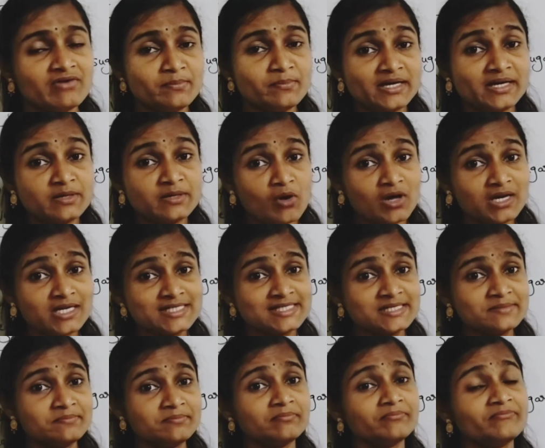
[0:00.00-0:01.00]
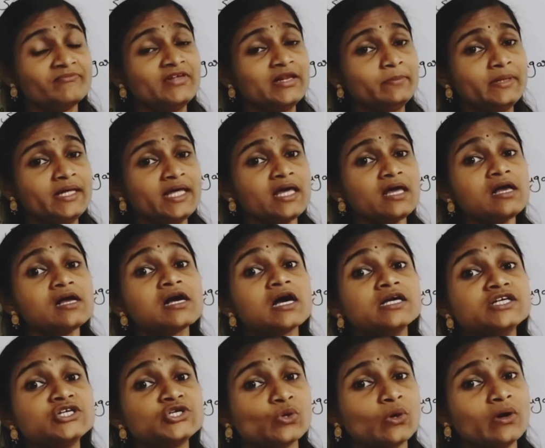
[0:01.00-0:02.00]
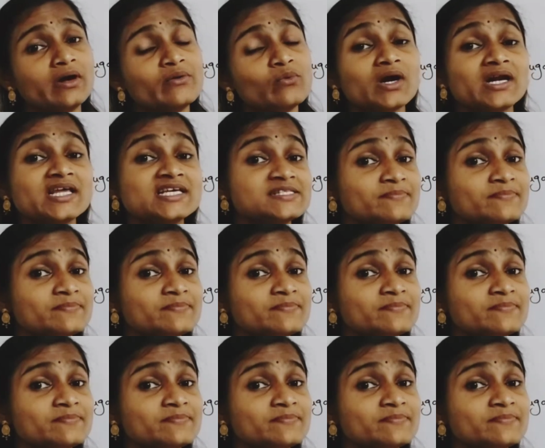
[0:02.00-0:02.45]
metabolism will be controlled. What is